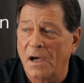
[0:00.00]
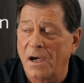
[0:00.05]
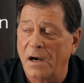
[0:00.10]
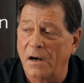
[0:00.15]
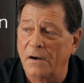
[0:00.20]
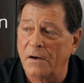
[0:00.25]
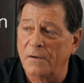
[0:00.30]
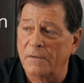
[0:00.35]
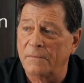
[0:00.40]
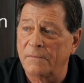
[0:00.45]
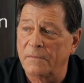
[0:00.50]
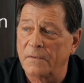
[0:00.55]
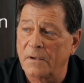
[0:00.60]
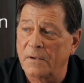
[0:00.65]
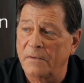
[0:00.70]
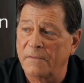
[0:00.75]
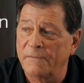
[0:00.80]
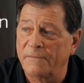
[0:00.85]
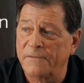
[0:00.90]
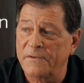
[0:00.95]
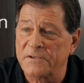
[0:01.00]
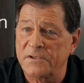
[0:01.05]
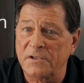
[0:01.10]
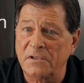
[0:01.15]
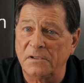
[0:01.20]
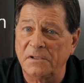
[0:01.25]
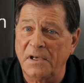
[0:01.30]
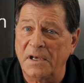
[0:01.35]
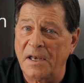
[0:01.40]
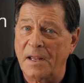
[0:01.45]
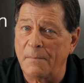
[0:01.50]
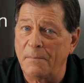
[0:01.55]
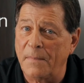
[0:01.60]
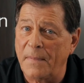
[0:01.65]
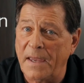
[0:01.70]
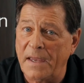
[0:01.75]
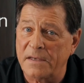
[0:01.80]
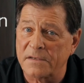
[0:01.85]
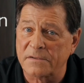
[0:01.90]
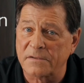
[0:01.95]
Our facility that
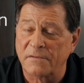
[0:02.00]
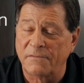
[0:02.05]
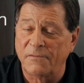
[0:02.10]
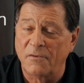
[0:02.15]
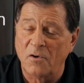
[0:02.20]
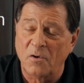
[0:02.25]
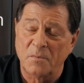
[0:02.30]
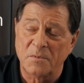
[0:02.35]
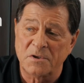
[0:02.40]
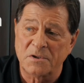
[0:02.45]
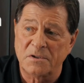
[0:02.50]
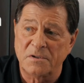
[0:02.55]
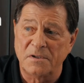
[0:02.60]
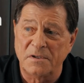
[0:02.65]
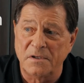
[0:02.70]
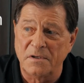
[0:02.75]
makes the foam is